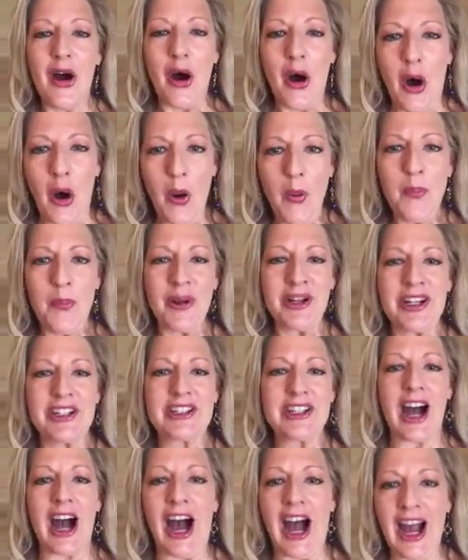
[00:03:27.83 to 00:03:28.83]
open
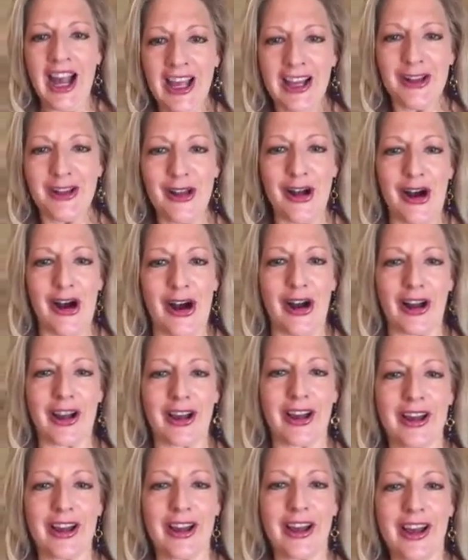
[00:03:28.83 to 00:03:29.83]
dialogue,
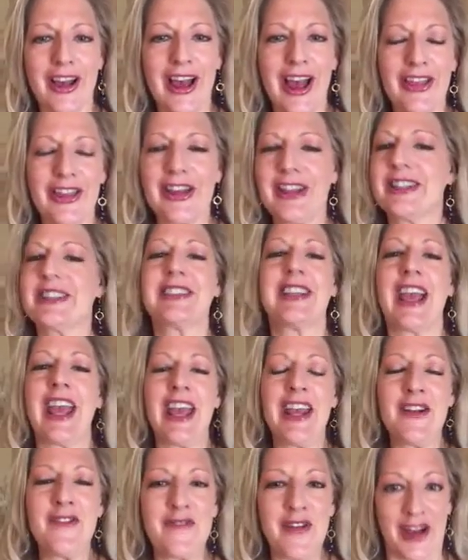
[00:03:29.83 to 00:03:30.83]
this
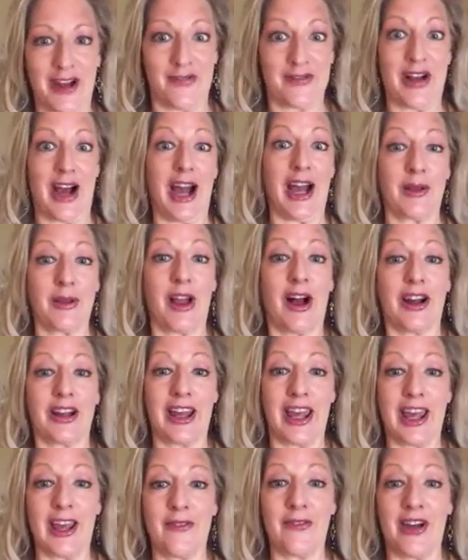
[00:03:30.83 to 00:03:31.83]
innovative
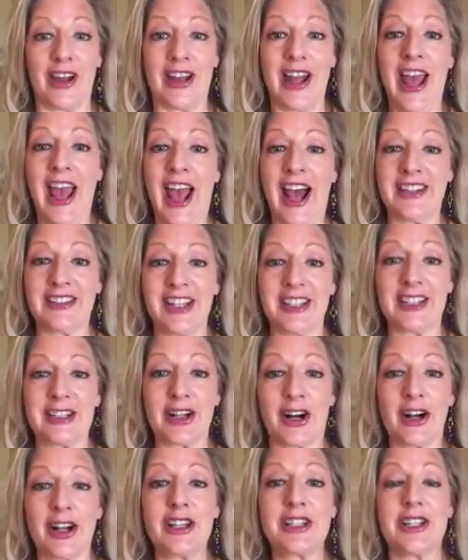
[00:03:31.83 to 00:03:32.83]
dialogue even, as they
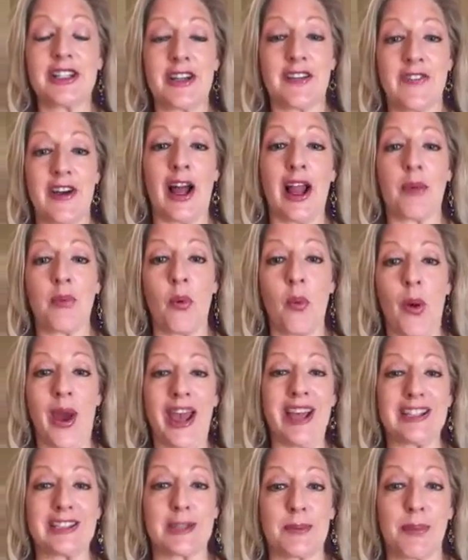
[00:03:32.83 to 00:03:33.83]
started to develop
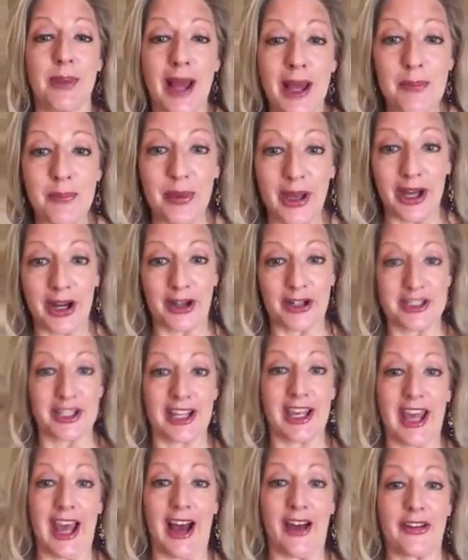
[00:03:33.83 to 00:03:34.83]
ways to play bigger
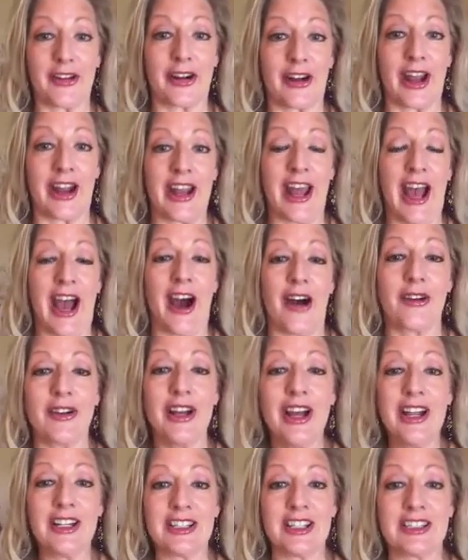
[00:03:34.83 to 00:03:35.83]
together and how
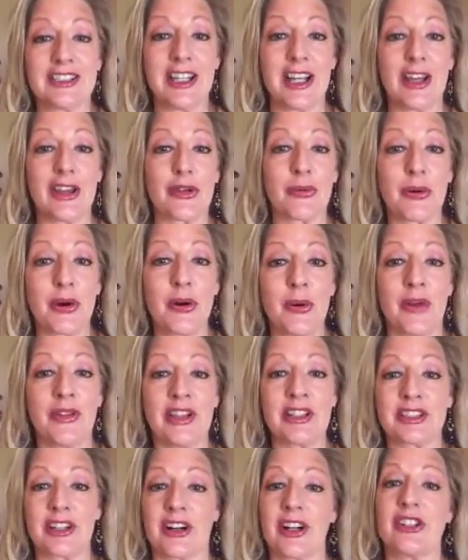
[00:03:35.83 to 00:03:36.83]
to see it through. And they
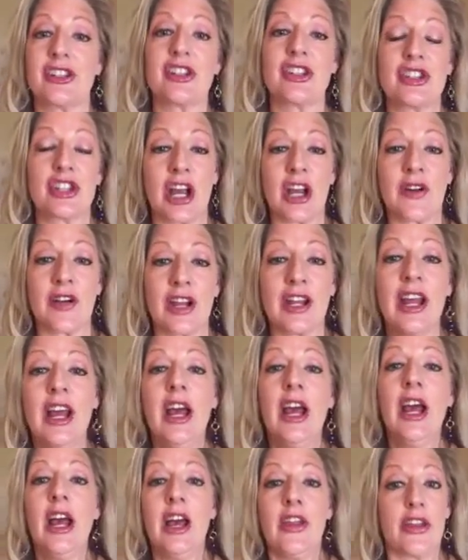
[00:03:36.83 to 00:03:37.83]
started sharing
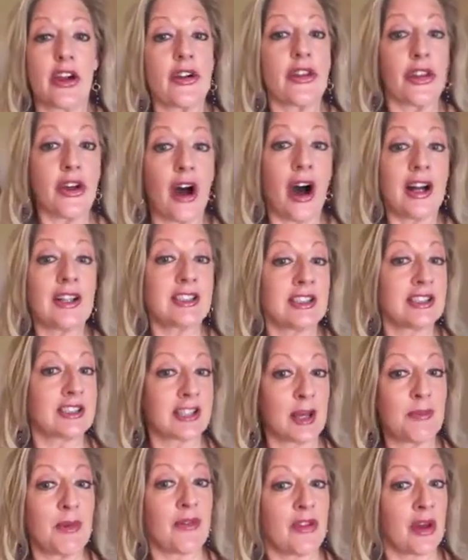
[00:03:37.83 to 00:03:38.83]
their thoughts, and
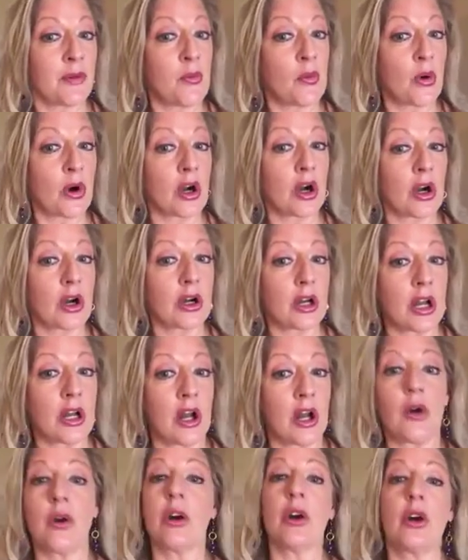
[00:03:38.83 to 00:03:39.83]
some of them were,
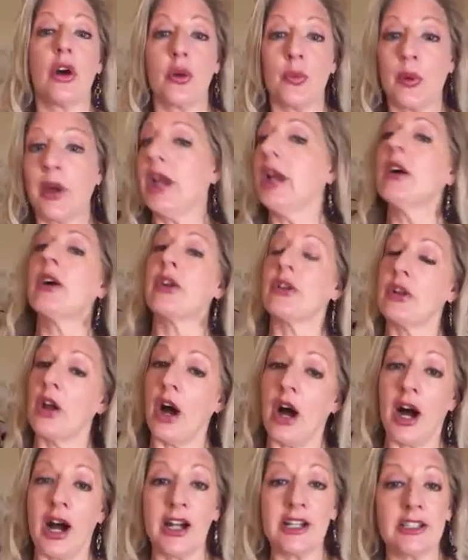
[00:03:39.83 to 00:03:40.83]
could we or
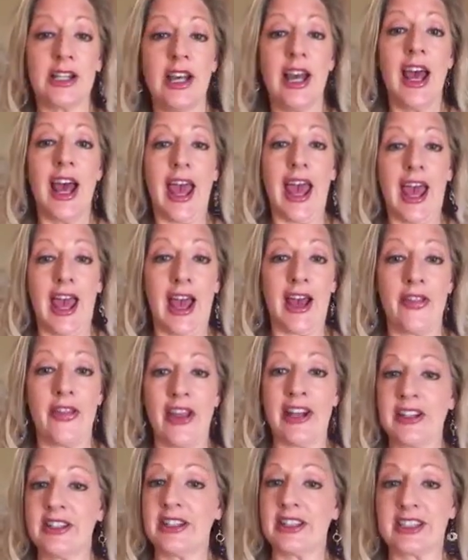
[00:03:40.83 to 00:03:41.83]
not? And
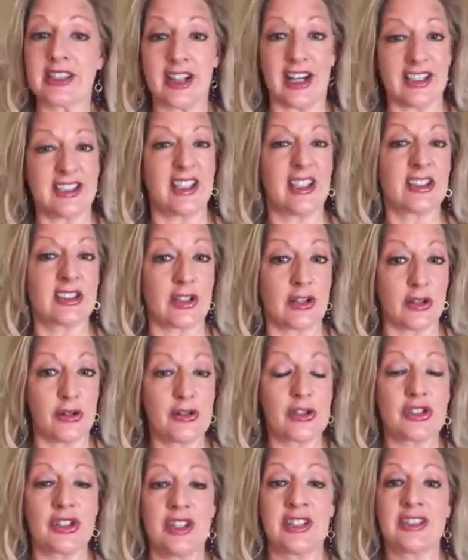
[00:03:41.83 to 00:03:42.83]
then discussing
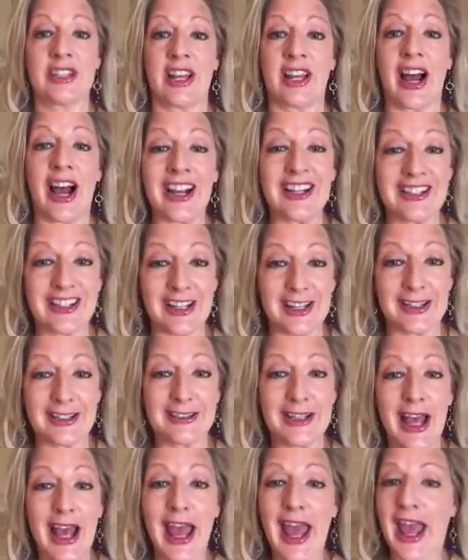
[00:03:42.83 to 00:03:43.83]
solutions and ideas.
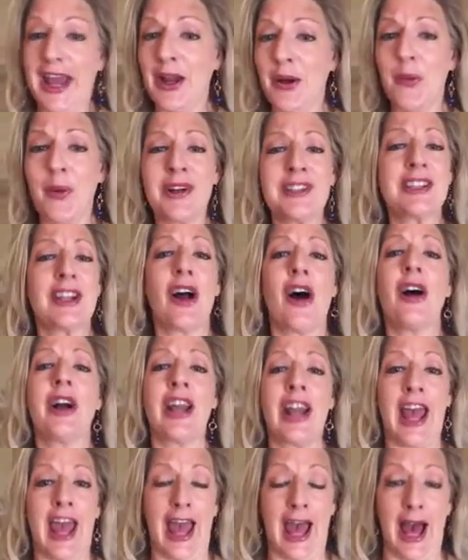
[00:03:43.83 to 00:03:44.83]
And it wasn't all
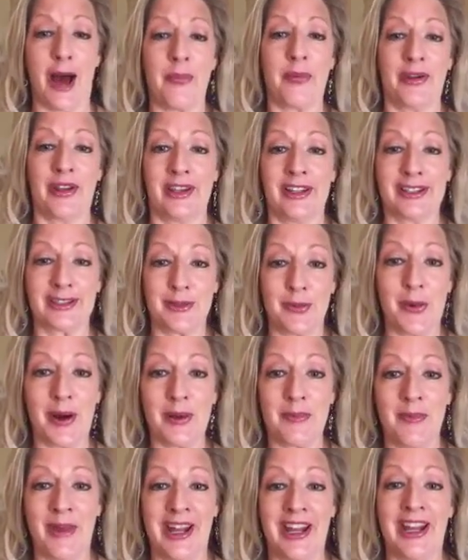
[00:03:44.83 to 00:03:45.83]
going to happen in this
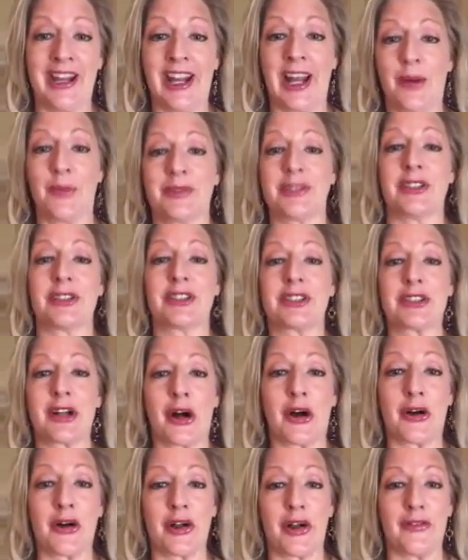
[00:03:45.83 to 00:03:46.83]
one meeting. It was a
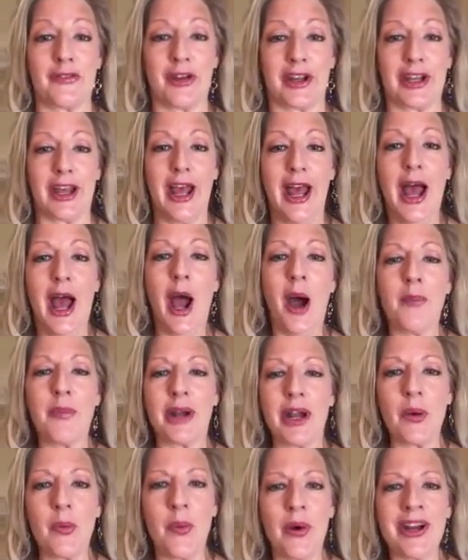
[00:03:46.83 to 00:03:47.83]
start of it. But
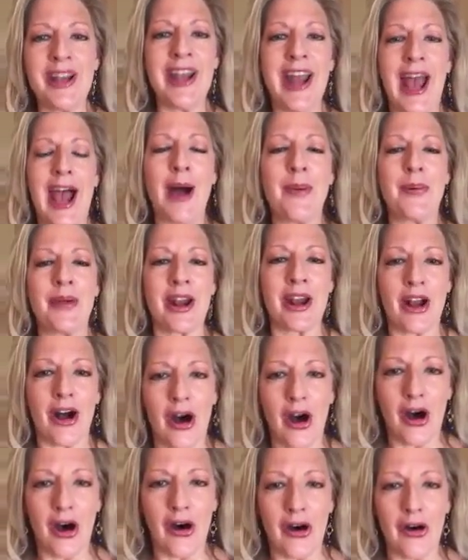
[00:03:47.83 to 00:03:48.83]
it wouldn't happen at
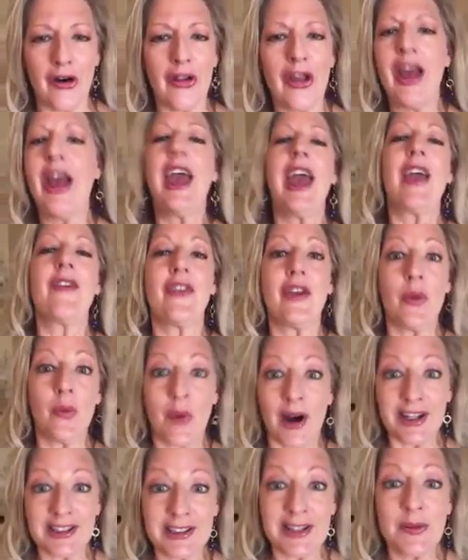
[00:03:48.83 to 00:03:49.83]
all if he
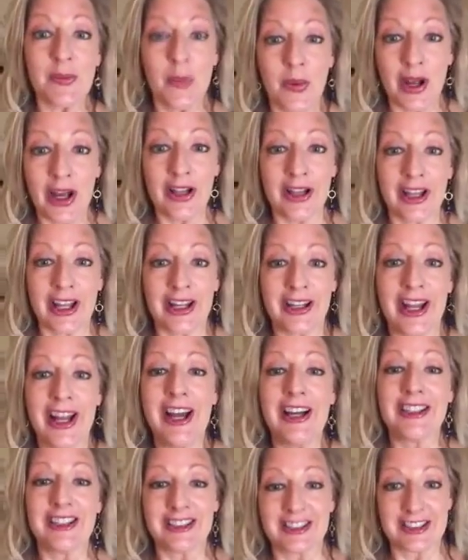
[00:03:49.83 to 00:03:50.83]
wasn't willing
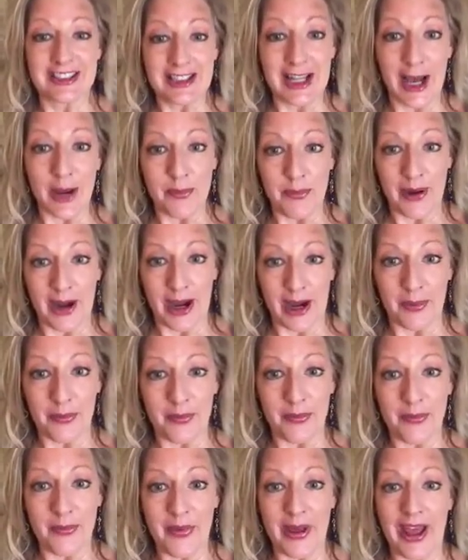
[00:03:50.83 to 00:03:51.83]
to step
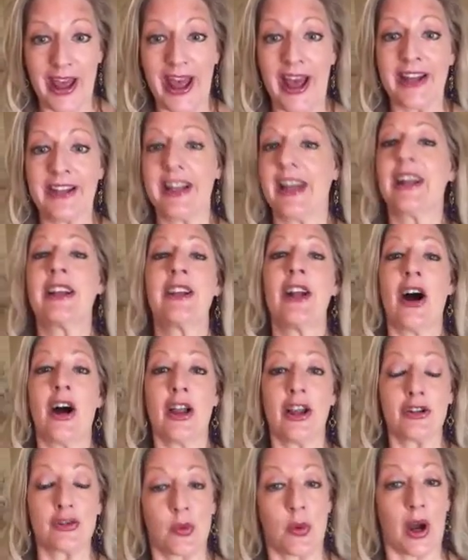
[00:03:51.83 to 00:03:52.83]
up and
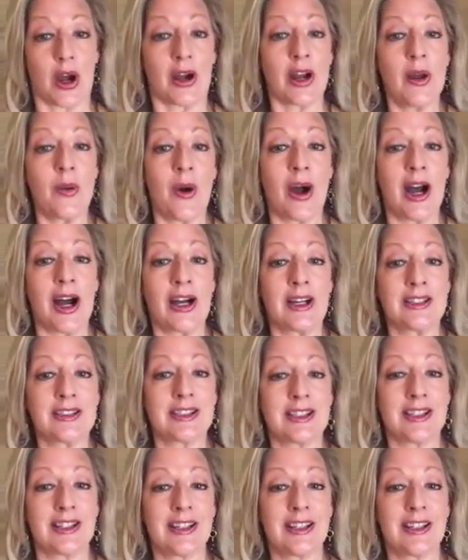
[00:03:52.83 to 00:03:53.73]
acknowledge where he was